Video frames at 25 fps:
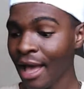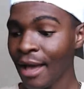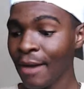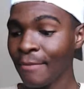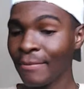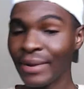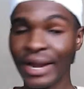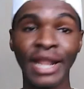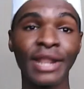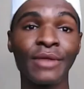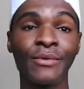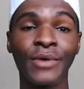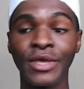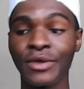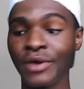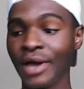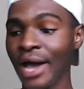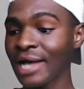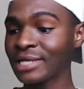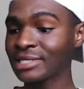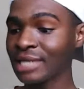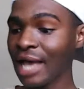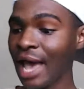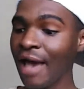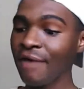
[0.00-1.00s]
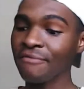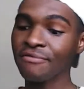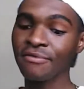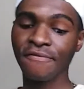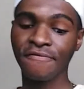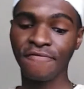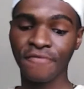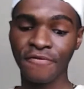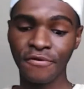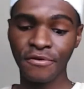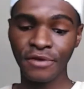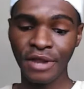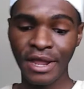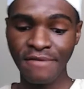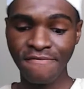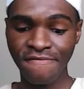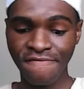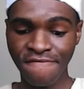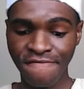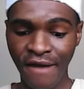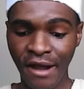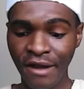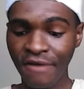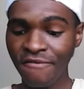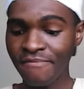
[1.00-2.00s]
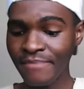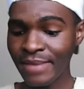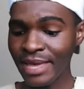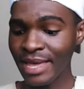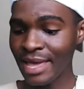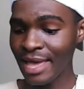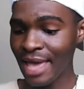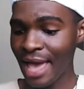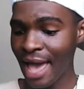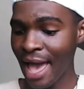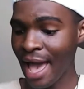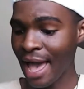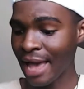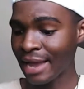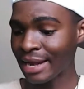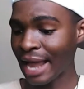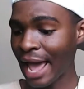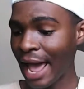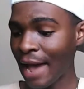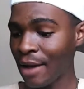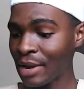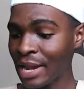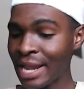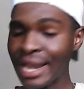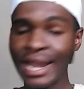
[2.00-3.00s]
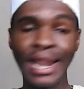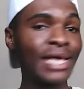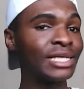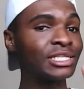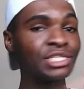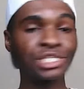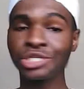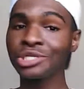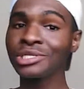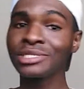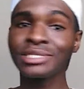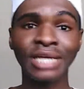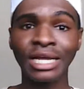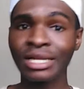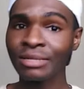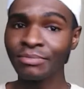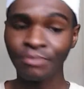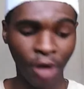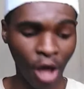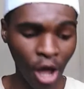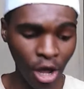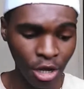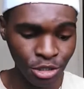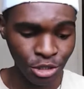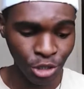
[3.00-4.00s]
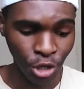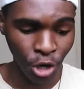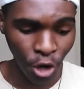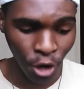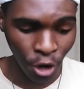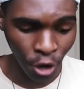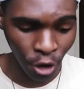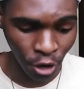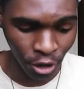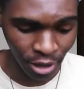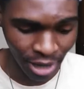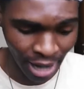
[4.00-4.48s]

But anyway, you guys, I have the food in front of me and let's just unbox her.